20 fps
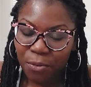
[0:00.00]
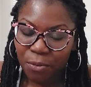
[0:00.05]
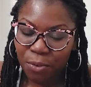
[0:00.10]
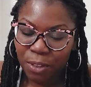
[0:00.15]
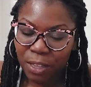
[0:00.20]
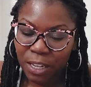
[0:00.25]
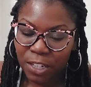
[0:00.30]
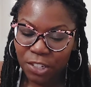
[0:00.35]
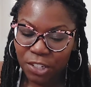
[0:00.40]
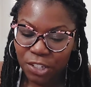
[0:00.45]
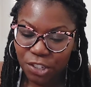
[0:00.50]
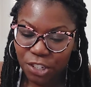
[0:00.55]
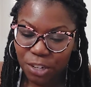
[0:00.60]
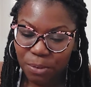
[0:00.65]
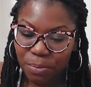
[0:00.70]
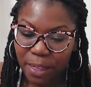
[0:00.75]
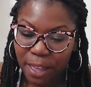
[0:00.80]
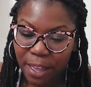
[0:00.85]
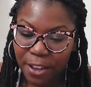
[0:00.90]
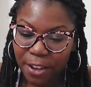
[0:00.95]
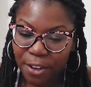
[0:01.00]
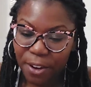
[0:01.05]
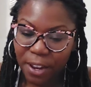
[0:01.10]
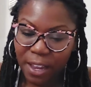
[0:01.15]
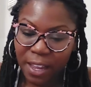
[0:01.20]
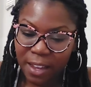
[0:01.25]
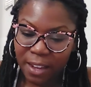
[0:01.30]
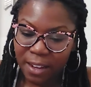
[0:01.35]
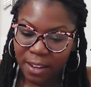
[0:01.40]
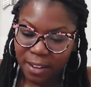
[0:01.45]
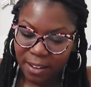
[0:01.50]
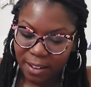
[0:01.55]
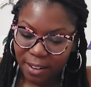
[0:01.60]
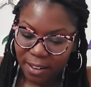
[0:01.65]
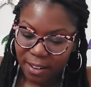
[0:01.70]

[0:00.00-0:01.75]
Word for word: relationship that you're in.